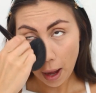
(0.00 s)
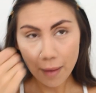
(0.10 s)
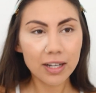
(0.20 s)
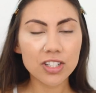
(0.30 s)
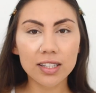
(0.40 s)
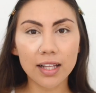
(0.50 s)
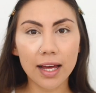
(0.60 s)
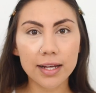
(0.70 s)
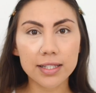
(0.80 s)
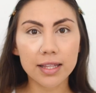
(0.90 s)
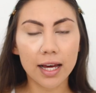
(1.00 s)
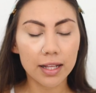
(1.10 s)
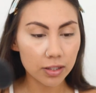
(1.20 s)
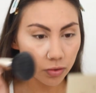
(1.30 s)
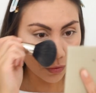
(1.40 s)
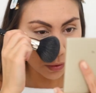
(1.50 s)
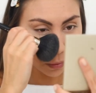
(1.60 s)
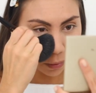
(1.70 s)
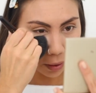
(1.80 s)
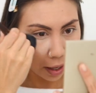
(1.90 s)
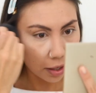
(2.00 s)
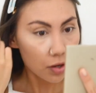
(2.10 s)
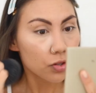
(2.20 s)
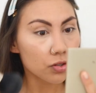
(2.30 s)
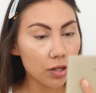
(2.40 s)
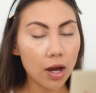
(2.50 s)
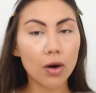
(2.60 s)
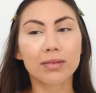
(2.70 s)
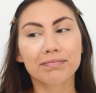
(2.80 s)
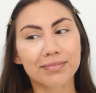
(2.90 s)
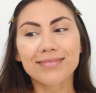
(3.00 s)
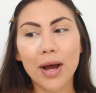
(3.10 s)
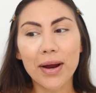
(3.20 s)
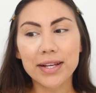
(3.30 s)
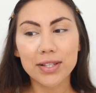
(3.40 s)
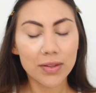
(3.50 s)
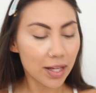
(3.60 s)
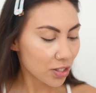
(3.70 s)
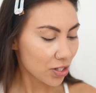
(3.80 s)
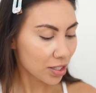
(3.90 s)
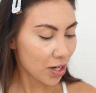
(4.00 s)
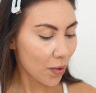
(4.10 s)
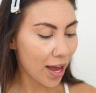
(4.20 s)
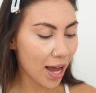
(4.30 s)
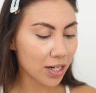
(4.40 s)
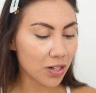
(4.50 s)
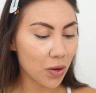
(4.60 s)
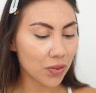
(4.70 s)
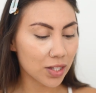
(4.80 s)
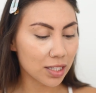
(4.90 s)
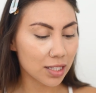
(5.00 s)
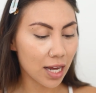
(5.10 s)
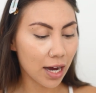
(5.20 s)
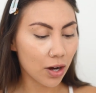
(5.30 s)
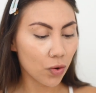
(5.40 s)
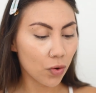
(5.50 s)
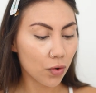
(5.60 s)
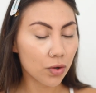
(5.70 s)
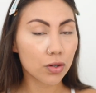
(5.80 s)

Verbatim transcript: i'm actually glad i did that in this review okay so all right so let's just go ahead and note this now